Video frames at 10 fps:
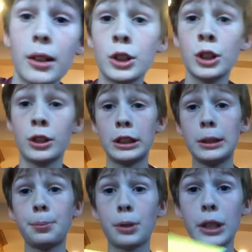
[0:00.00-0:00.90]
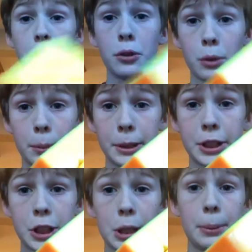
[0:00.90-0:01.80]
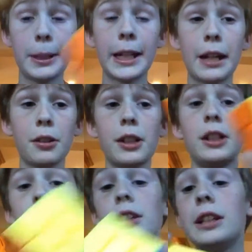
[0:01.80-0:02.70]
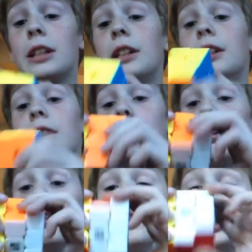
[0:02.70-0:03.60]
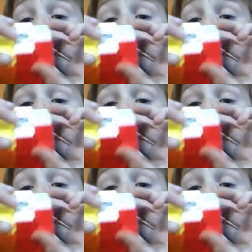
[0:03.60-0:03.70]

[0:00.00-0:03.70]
So, this is a pretty good Rubik's Cube, and now we're going to go over